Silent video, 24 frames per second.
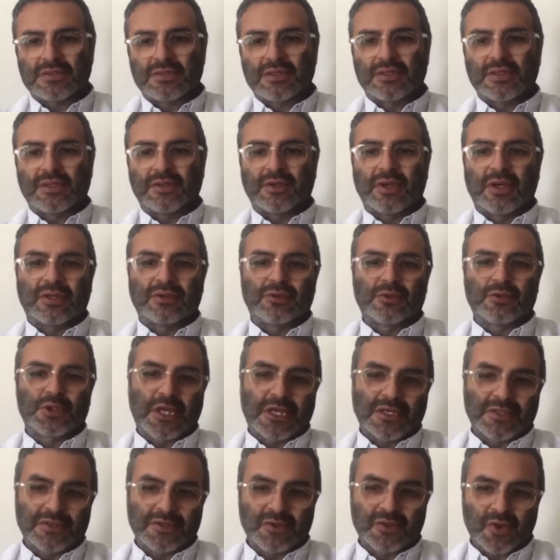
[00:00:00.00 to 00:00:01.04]
and then you had to
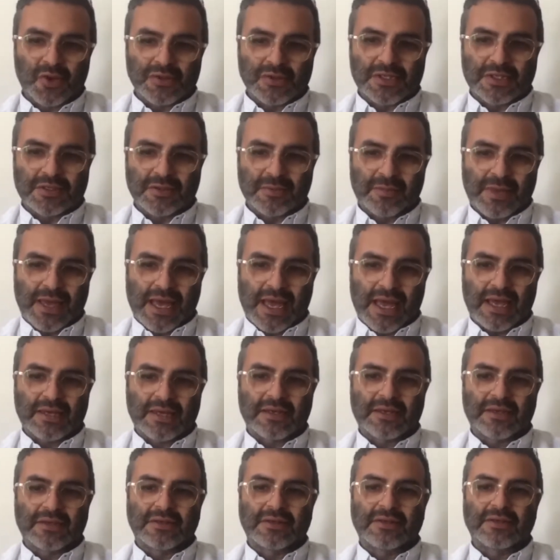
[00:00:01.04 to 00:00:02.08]
chase the call center back,
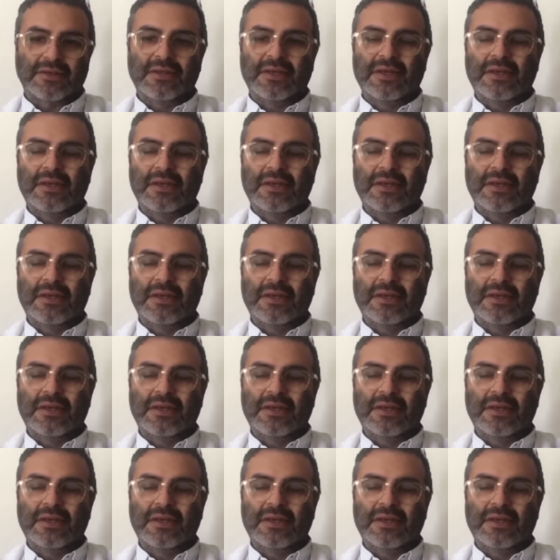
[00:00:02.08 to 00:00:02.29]
and